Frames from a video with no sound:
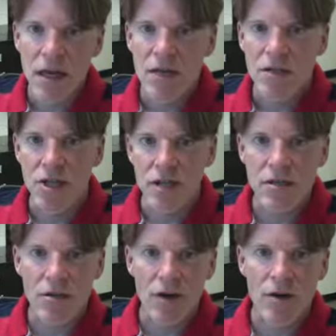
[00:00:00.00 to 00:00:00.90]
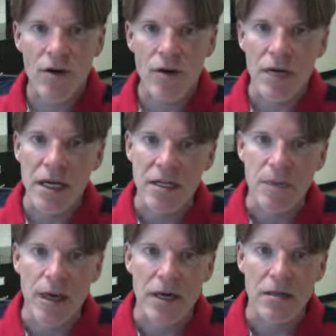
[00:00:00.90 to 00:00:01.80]
chances are they're going to
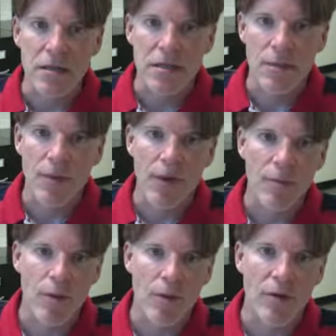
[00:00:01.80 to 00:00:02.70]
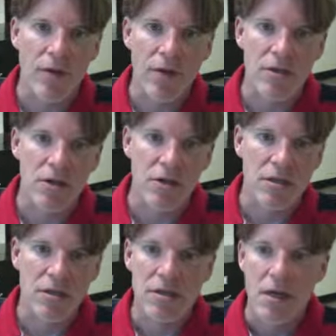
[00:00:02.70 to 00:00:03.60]
expect something more than
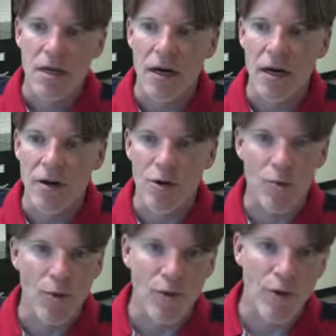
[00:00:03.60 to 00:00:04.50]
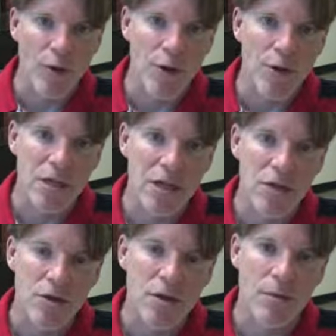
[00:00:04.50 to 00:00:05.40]
just your portfolio to get
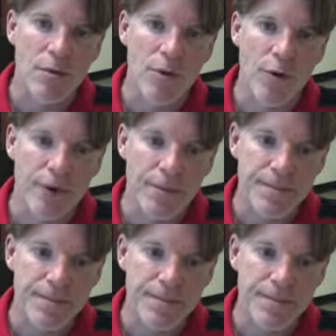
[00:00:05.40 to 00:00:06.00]
you into the program.